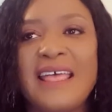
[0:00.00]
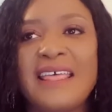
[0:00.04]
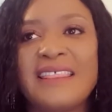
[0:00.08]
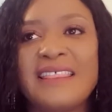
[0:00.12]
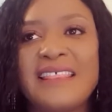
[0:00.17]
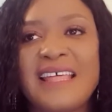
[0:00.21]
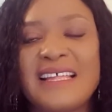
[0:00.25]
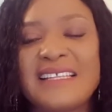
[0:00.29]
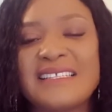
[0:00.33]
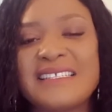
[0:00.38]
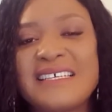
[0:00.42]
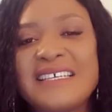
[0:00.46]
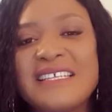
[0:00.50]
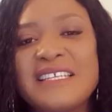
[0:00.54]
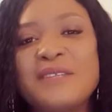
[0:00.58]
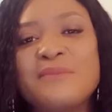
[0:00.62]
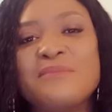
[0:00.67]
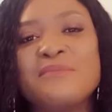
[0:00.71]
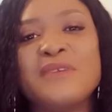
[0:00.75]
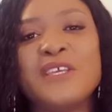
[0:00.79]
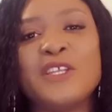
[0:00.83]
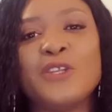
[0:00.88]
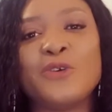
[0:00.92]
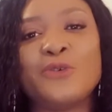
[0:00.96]
That's in the
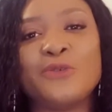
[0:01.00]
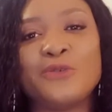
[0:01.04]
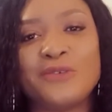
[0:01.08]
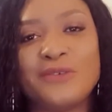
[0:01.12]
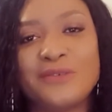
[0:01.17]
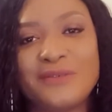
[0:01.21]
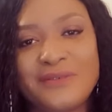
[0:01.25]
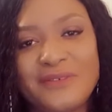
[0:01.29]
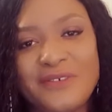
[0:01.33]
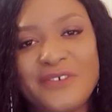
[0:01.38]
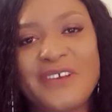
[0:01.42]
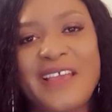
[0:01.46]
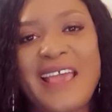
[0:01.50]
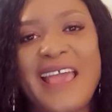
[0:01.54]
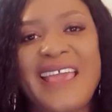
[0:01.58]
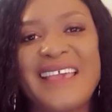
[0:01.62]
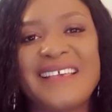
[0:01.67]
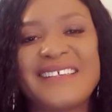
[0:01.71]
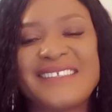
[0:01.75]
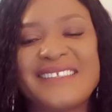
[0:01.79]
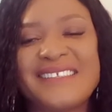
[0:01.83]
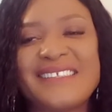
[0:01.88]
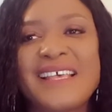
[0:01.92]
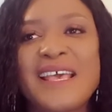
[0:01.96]
middle, you
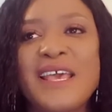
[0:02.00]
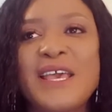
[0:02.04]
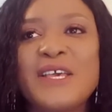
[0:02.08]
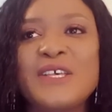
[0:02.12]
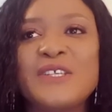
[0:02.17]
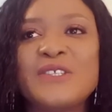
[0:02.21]
guys.